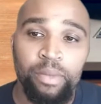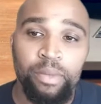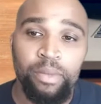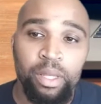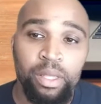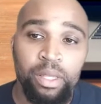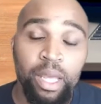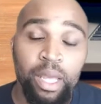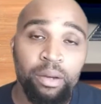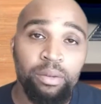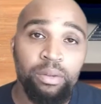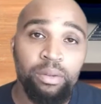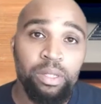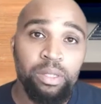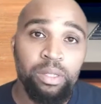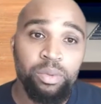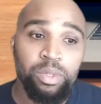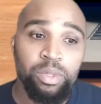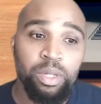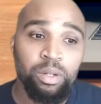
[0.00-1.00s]
Now,
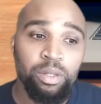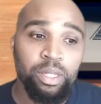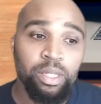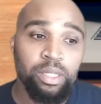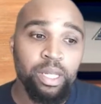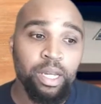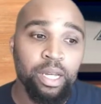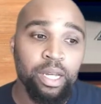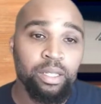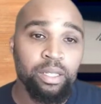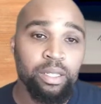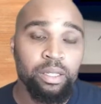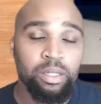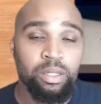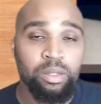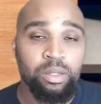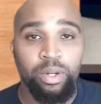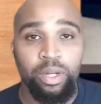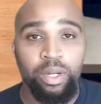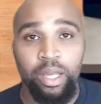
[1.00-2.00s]
this was only taken
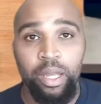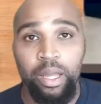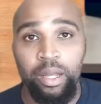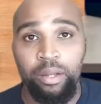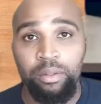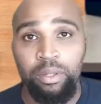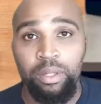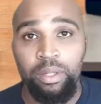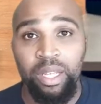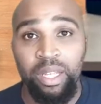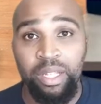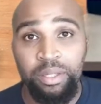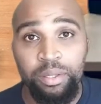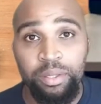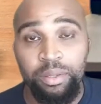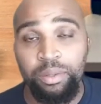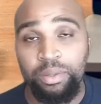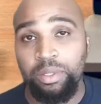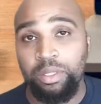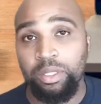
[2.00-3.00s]
into account in
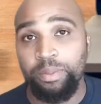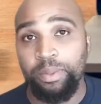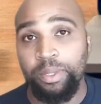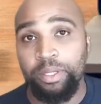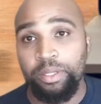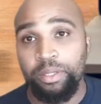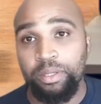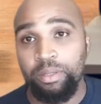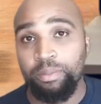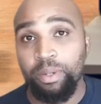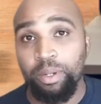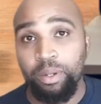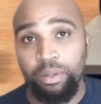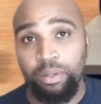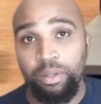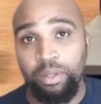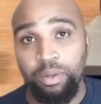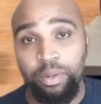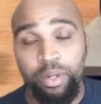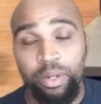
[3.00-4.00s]
school suspensions, but
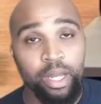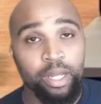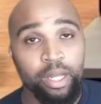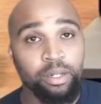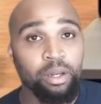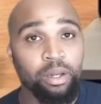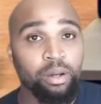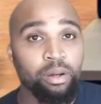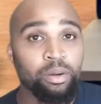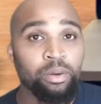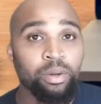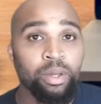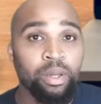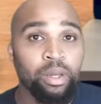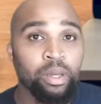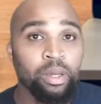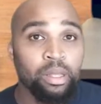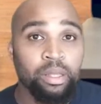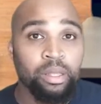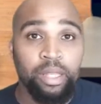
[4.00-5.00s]
you and I know
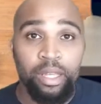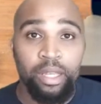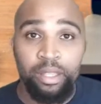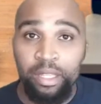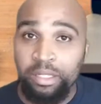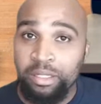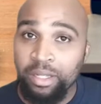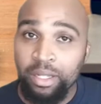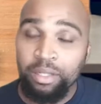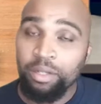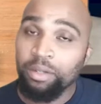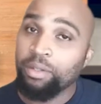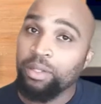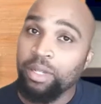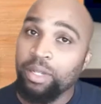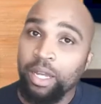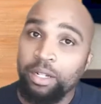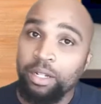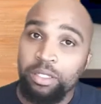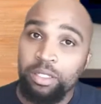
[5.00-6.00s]
that that's not the only
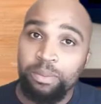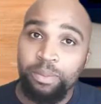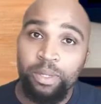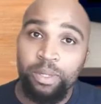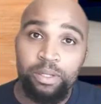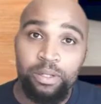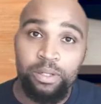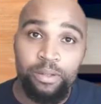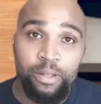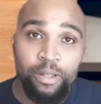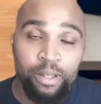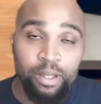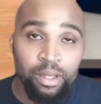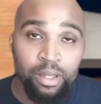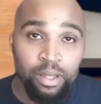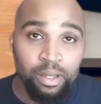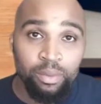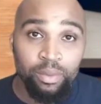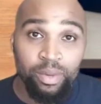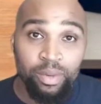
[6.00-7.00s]
kind of suspension.
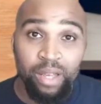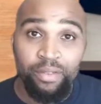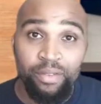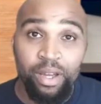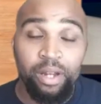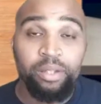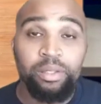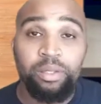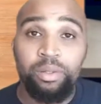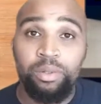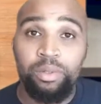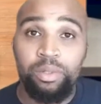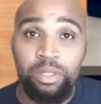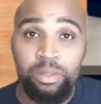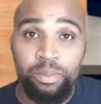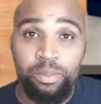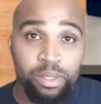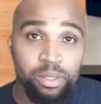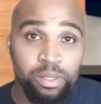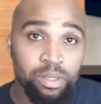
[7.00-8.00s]
We have out of school
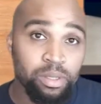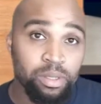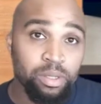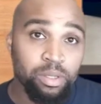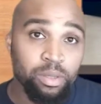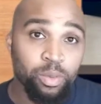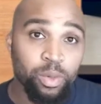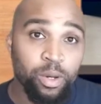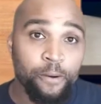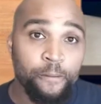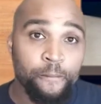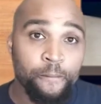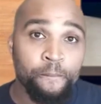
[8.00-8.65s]
suspensions as well.